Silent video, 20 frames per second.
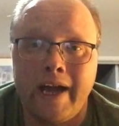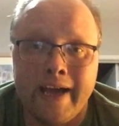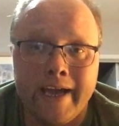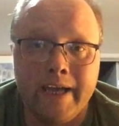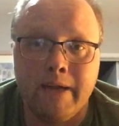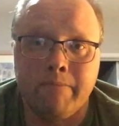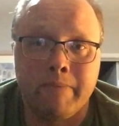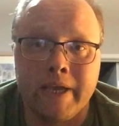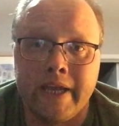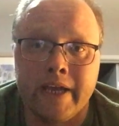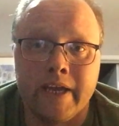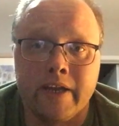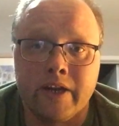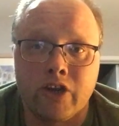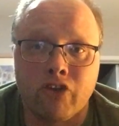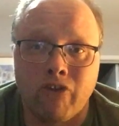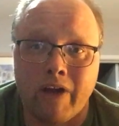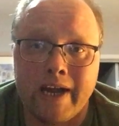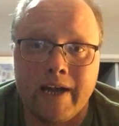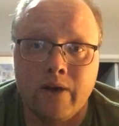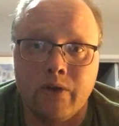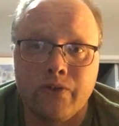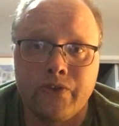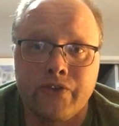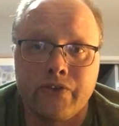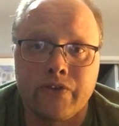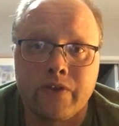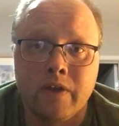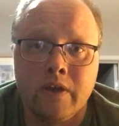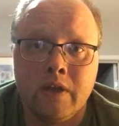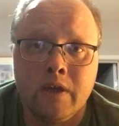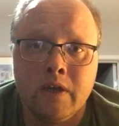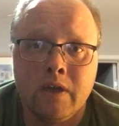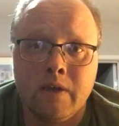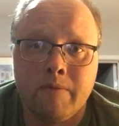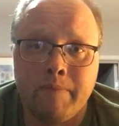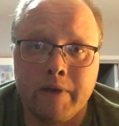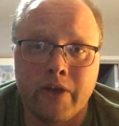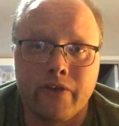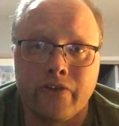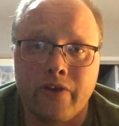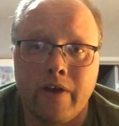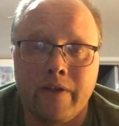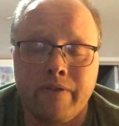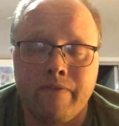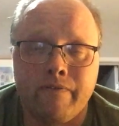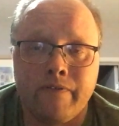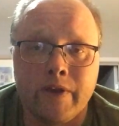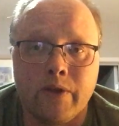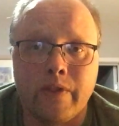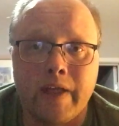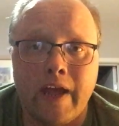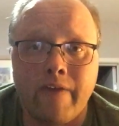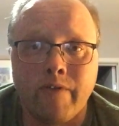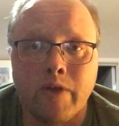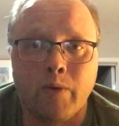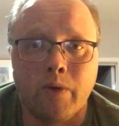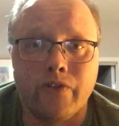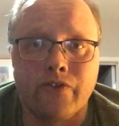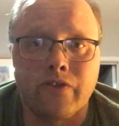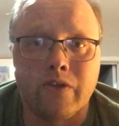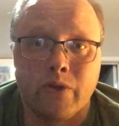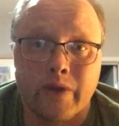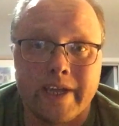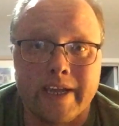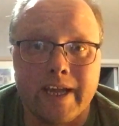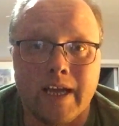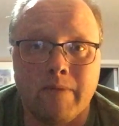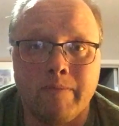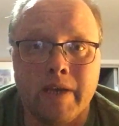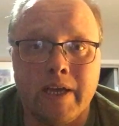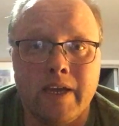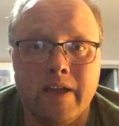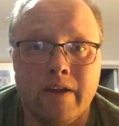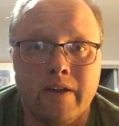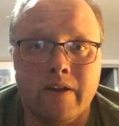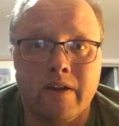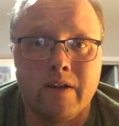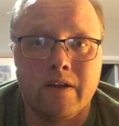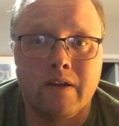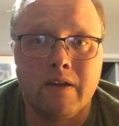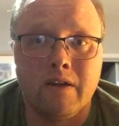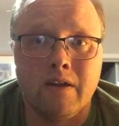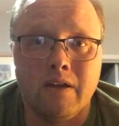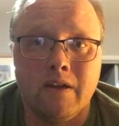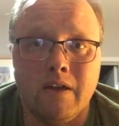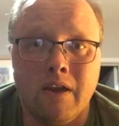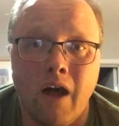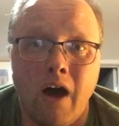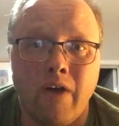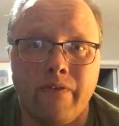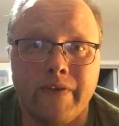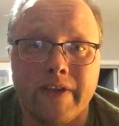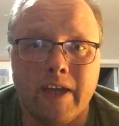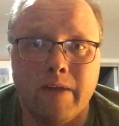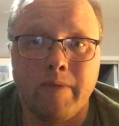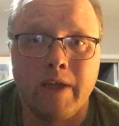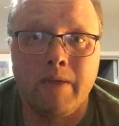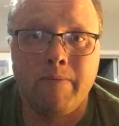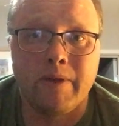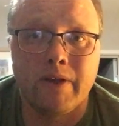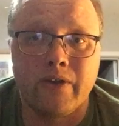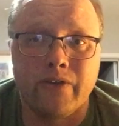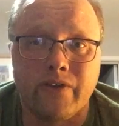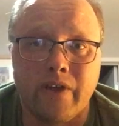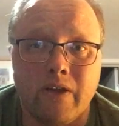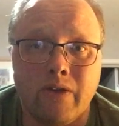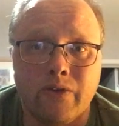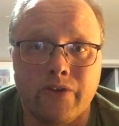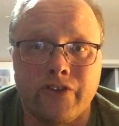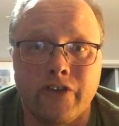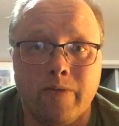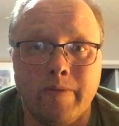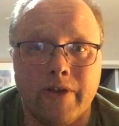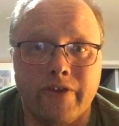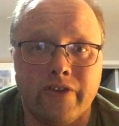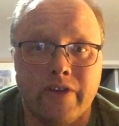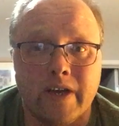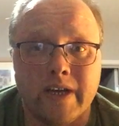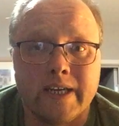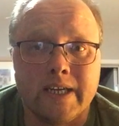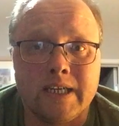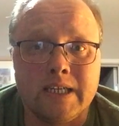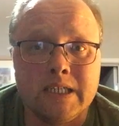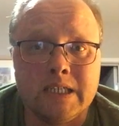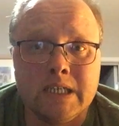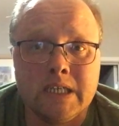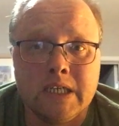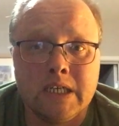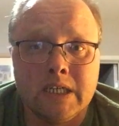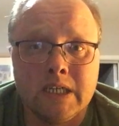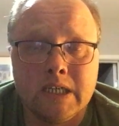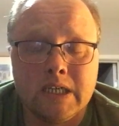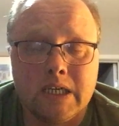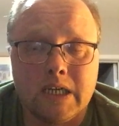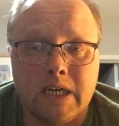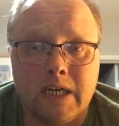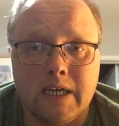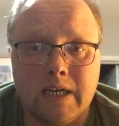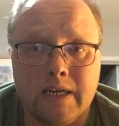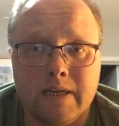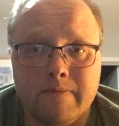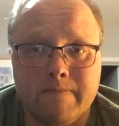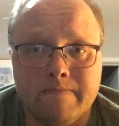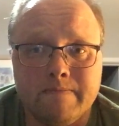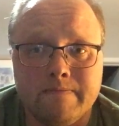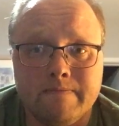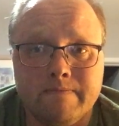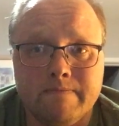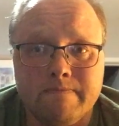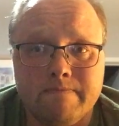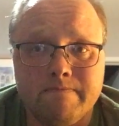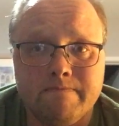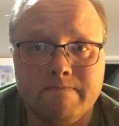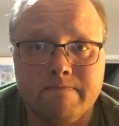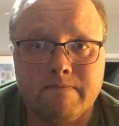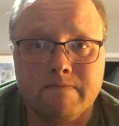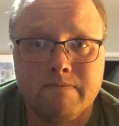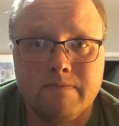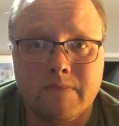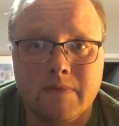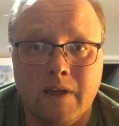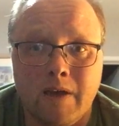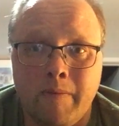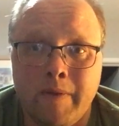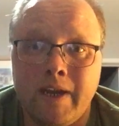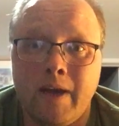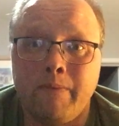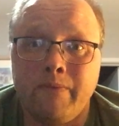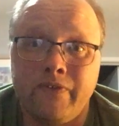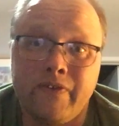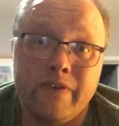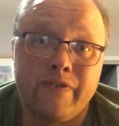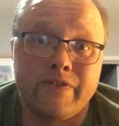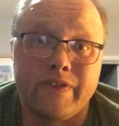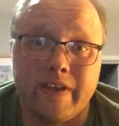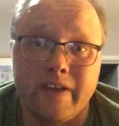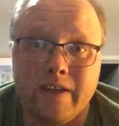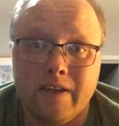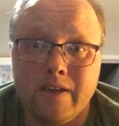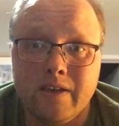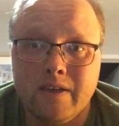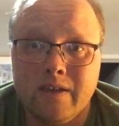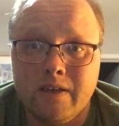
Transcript: hate being in crowds because I feel that everyone's looking at me and laughing at me because I look so much younger. When I'm 50.